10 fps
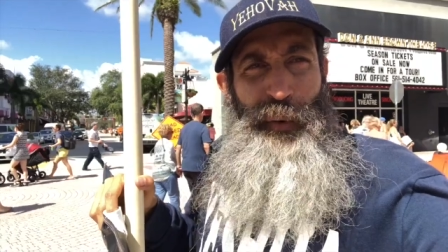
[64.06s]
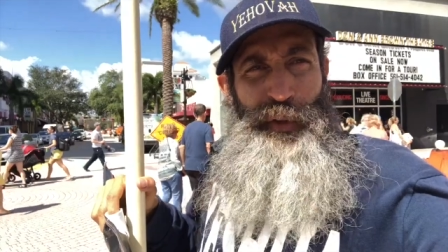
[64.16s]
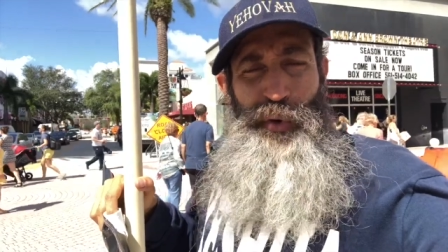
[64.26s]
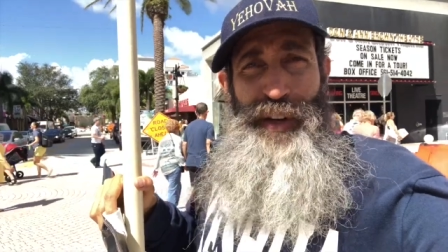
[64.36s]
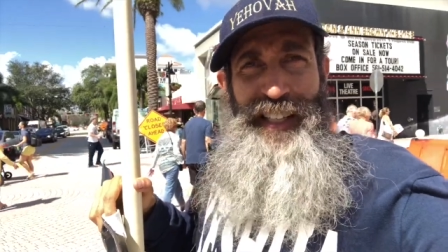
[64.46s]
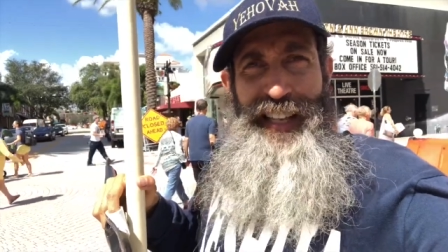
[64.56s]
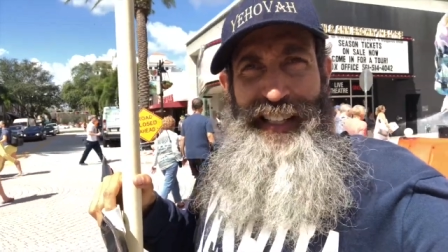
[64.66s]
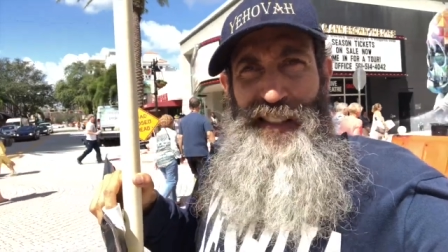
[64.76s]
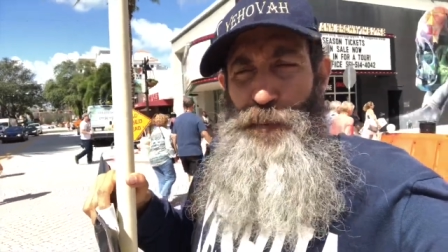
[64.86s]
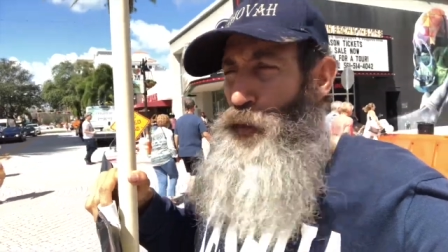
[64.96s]
But when you
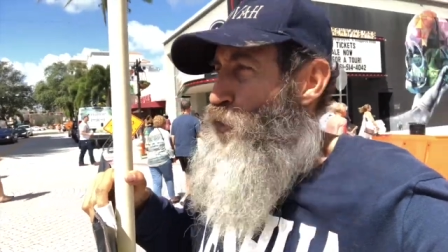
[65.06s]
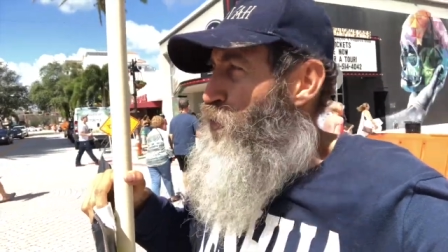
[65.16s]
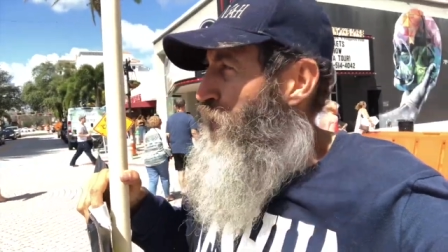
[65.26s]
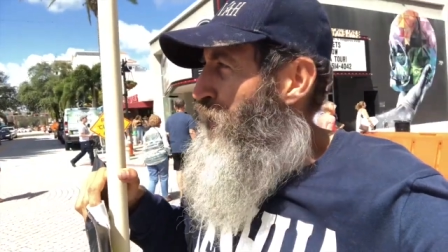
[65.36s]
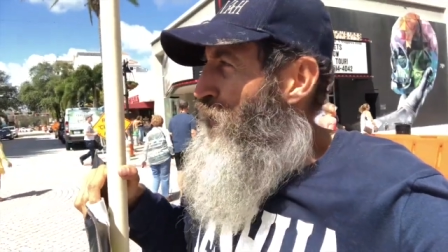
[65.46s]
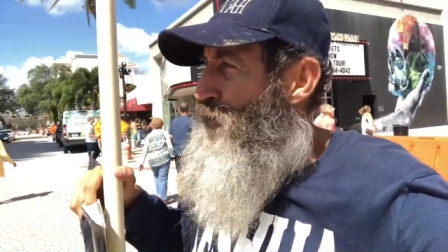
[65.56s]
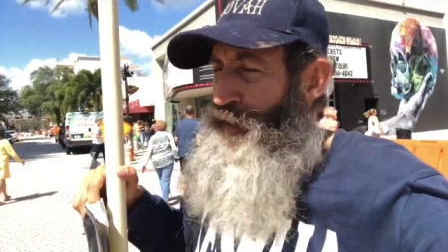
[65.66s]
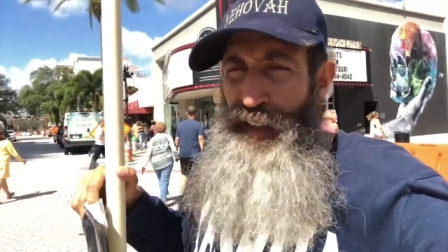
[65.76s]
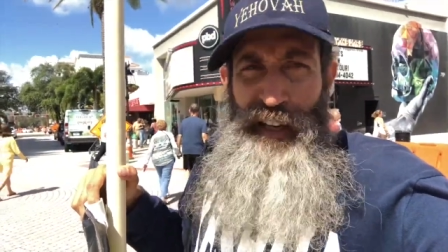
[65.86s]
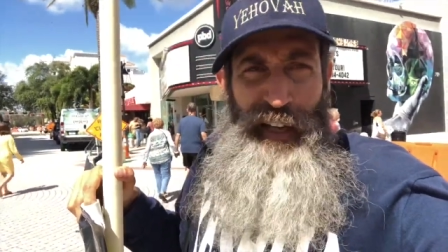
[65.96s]
neglect spiritual health
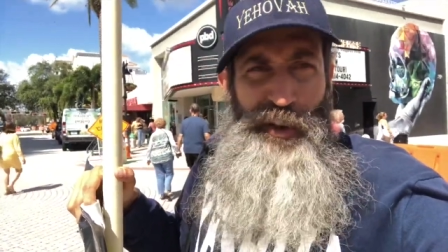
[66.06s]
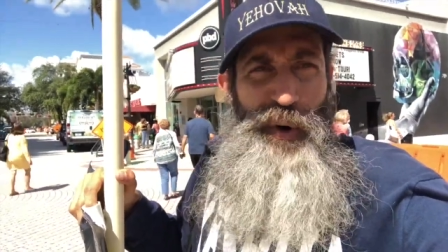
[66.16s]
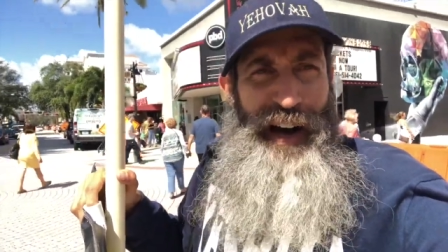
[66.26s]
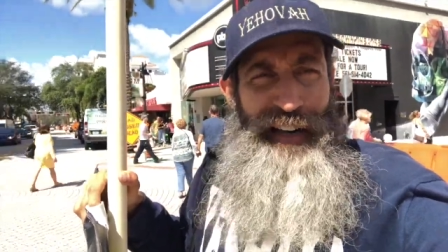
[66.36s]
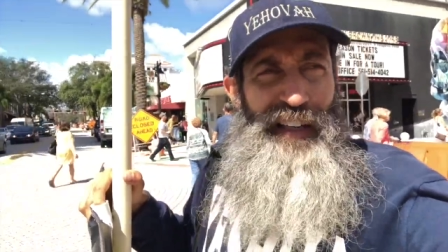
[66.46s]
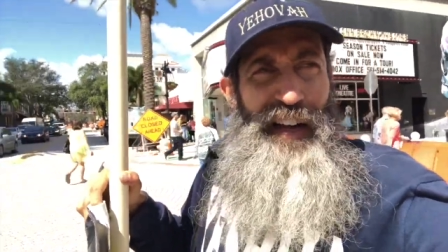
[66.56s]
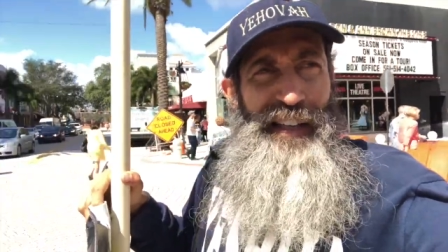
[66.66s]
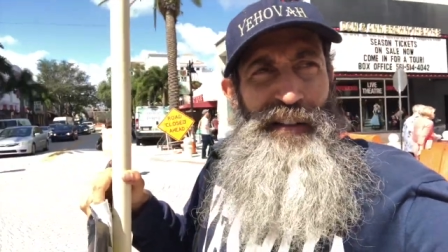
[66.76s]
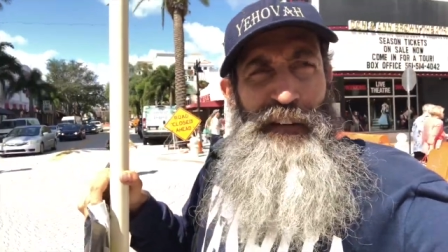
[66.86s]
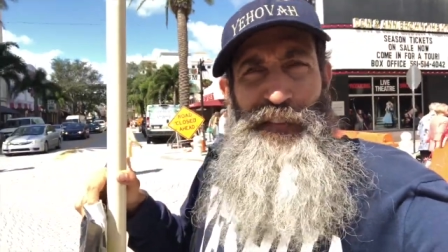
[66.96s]
and you
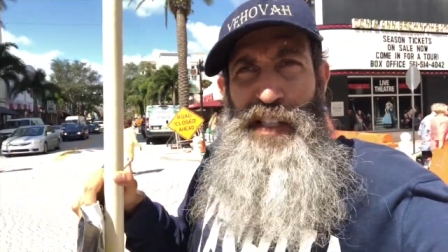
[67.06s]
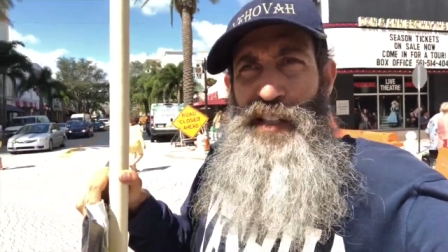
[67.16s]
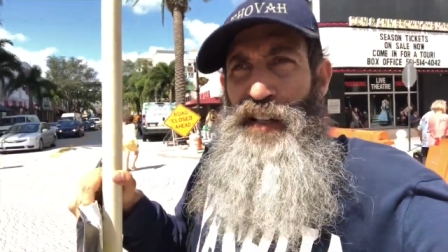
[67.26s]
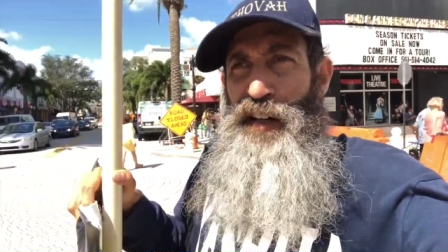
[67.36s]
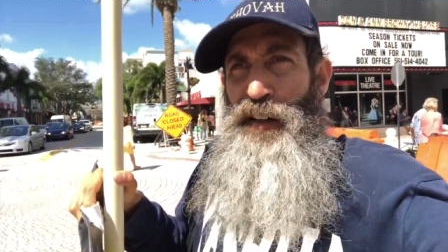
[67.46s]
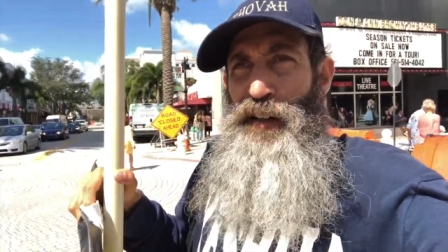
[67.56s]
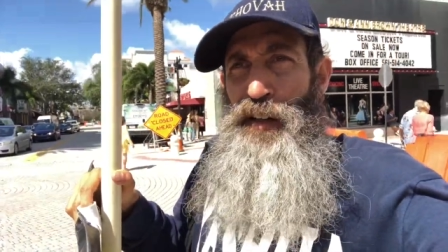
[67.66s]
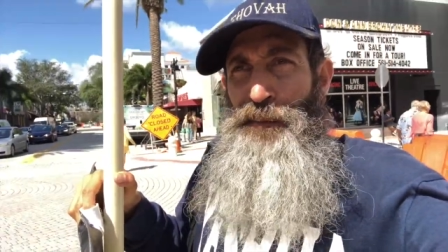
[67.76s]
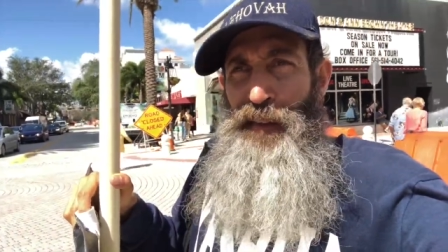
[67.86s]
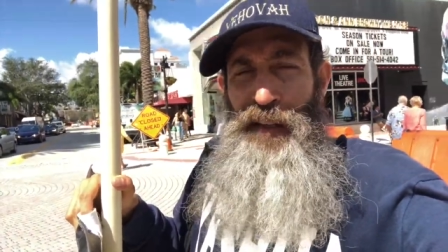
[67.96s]
idolize our physical health,
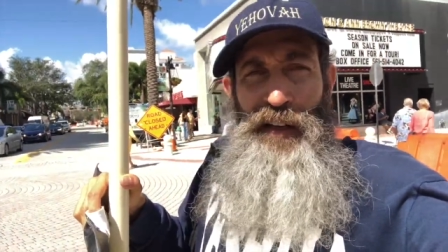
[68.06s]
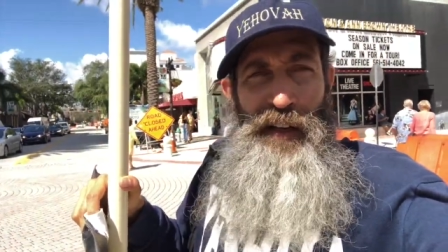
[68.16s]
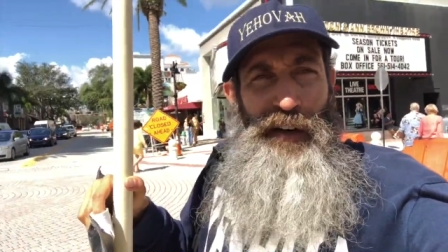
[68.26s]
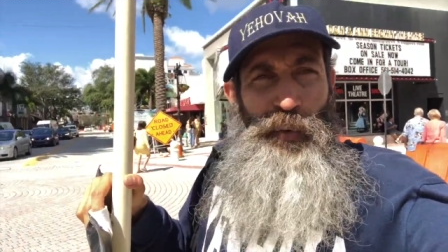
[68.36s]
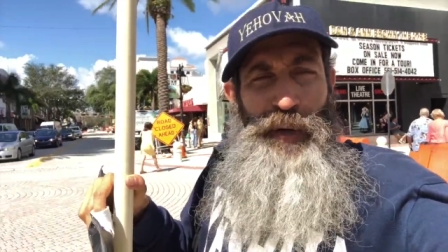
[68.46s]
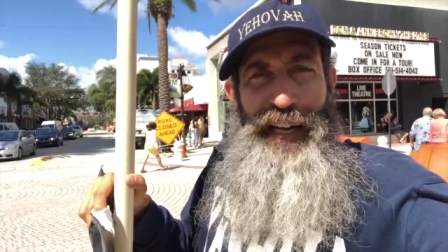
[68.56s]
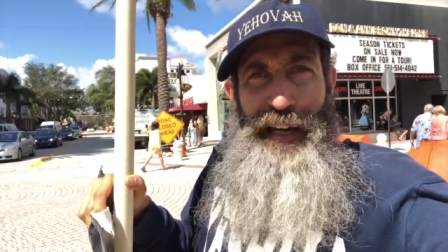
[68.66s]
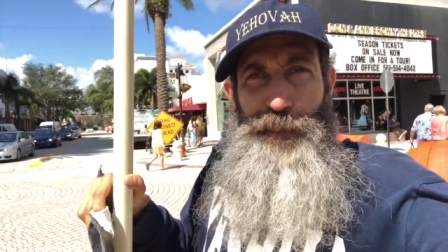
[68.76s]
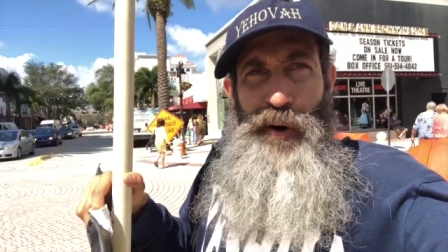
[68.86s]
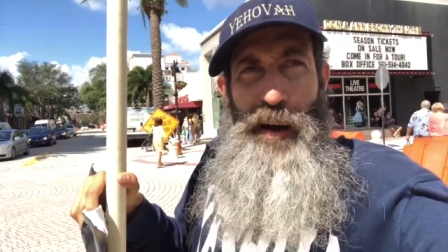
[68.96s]
we
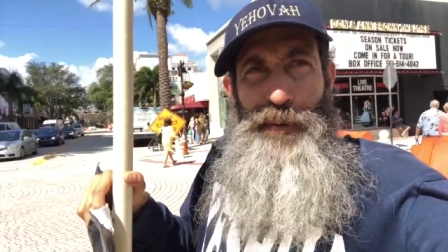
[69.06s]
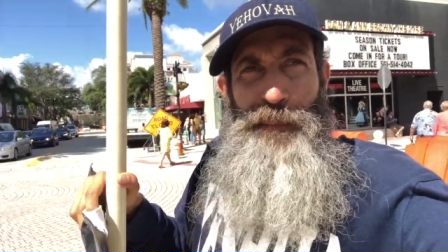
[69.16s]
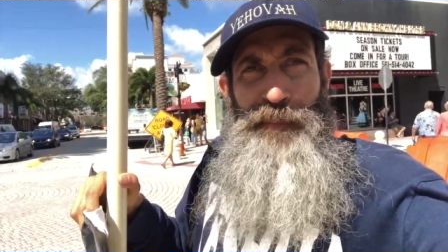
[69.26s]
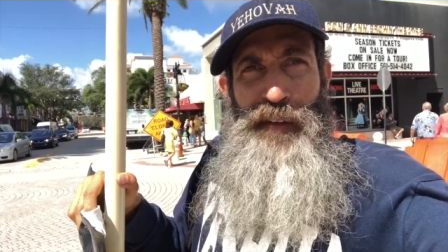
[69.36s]
got a problem.